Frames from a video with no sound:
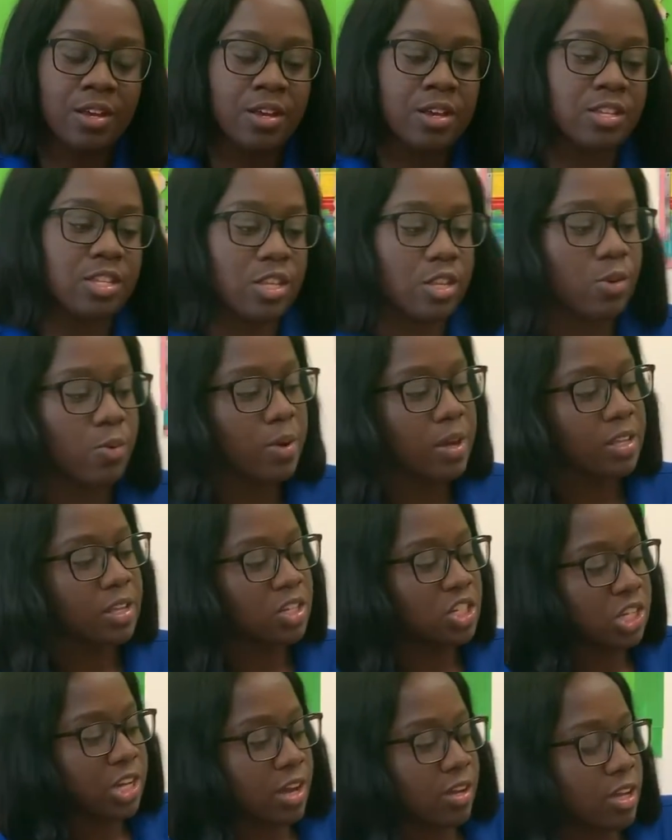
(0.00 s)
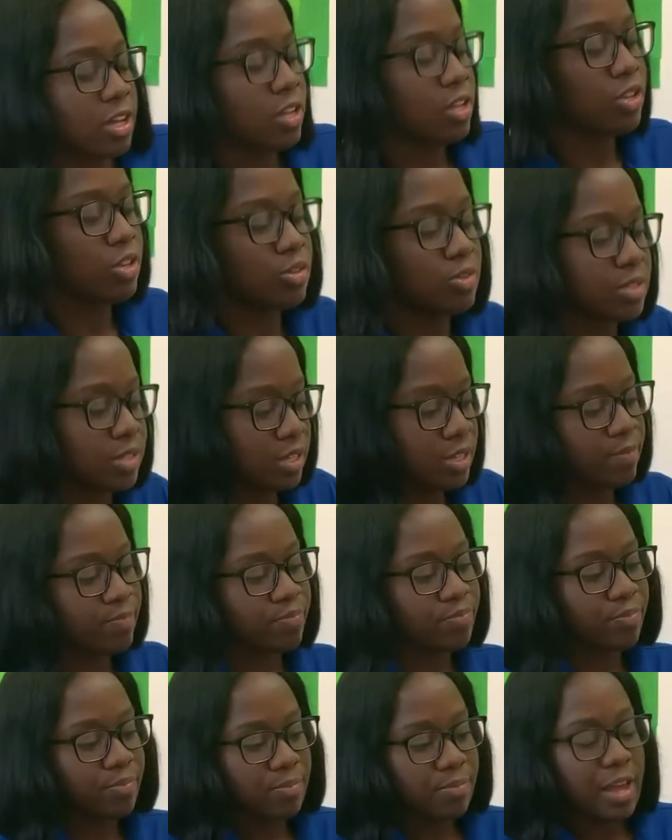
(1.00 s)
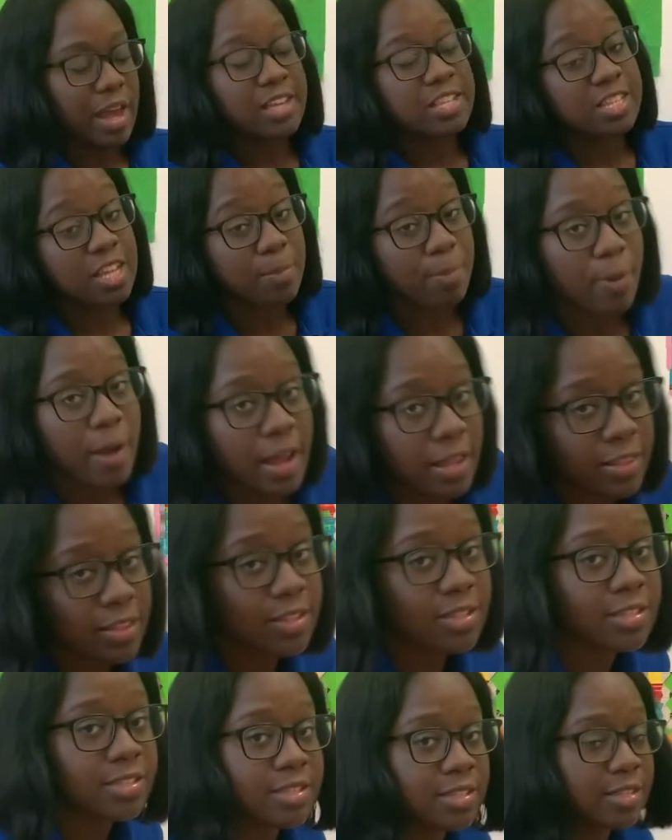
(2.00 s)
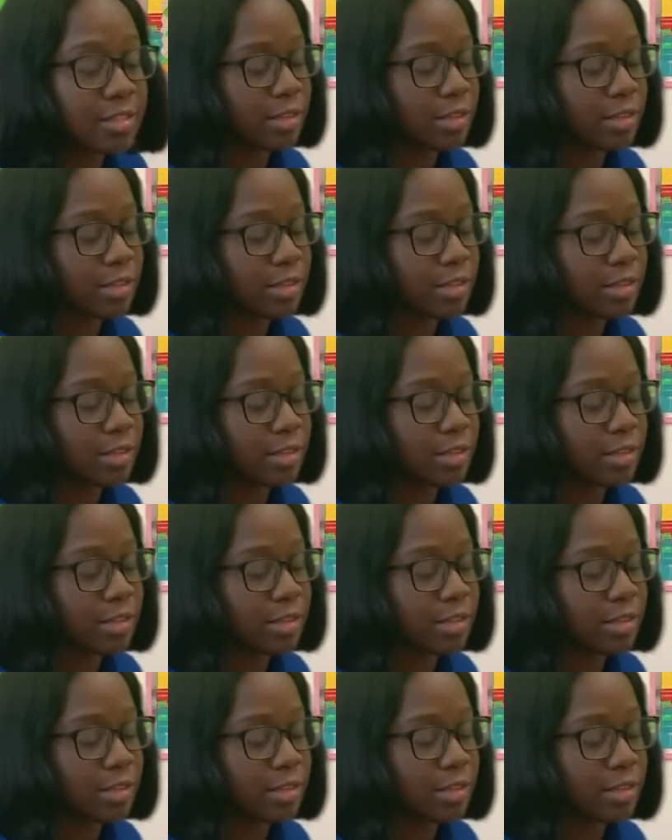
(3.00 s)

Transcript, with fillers: So the way the child can use it as they practice